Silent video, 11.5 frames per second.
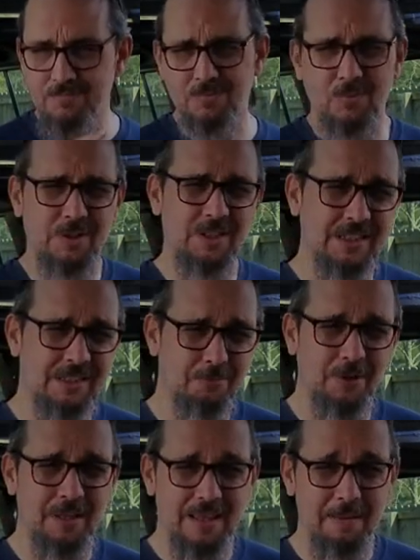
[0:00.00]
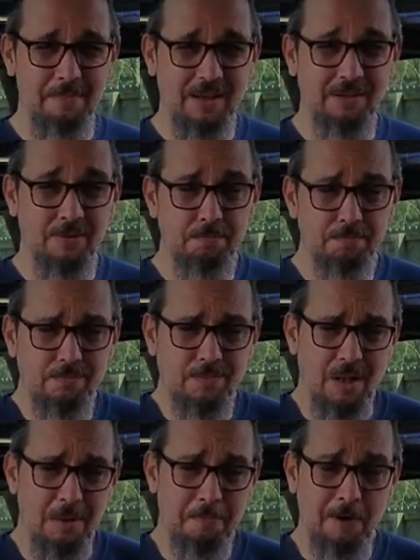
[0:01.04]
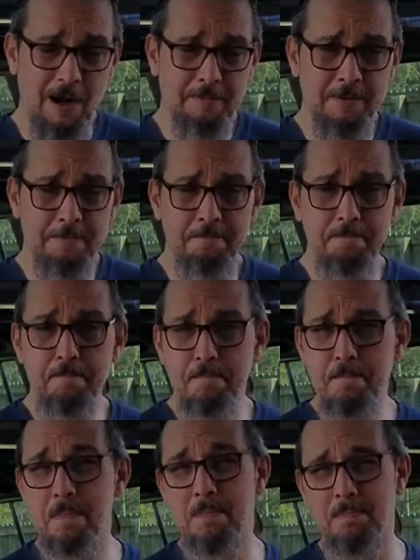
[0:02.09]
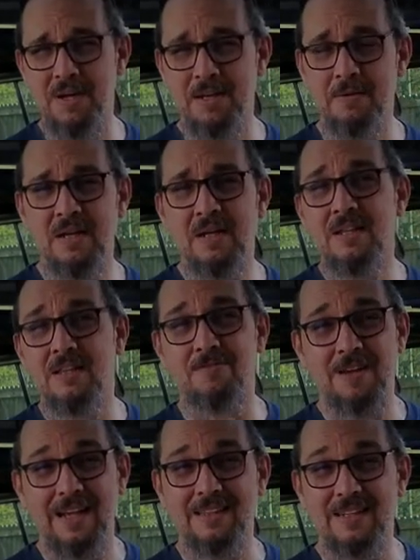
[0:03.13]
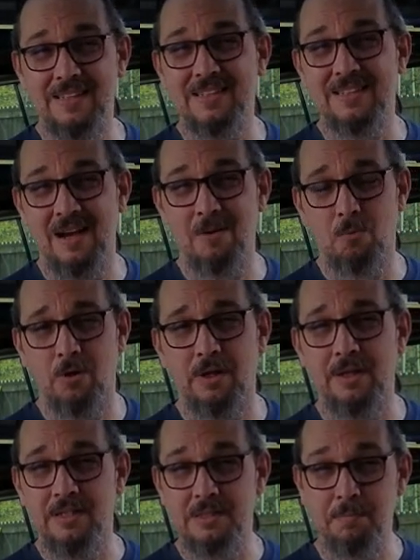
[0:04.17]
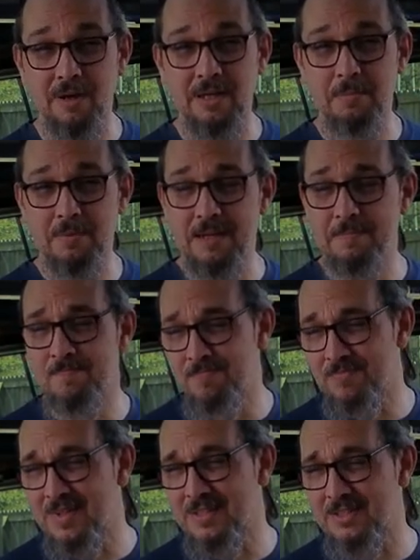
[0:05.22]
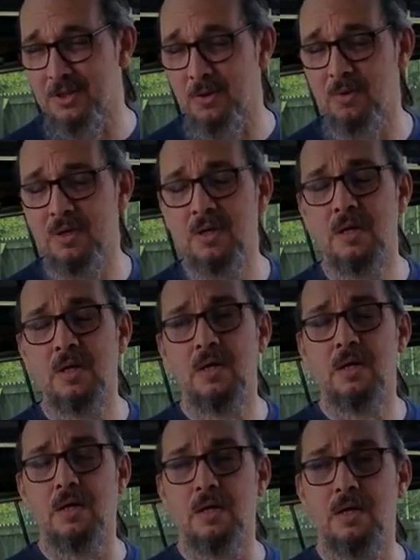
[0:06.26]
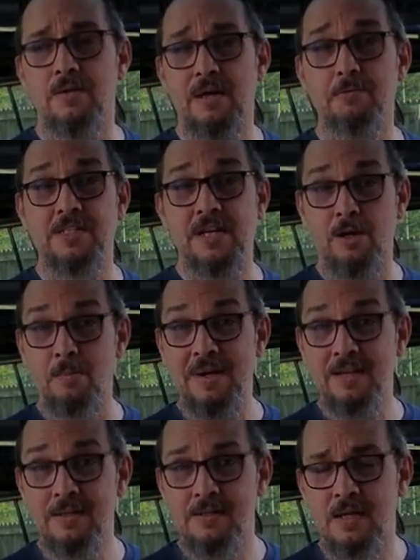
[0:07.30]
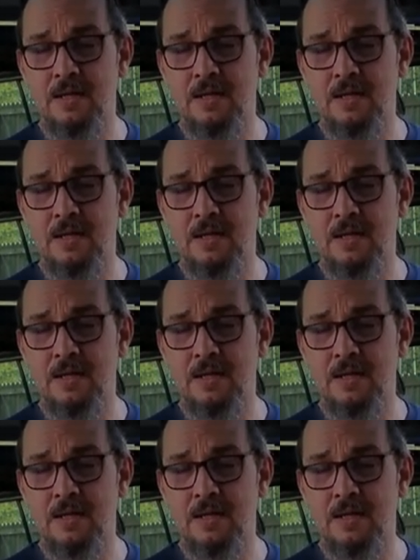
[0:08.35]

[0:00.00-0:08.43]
which isn't really that big of a problem, but the fact that it's not working is bugging me. So that was intermittent.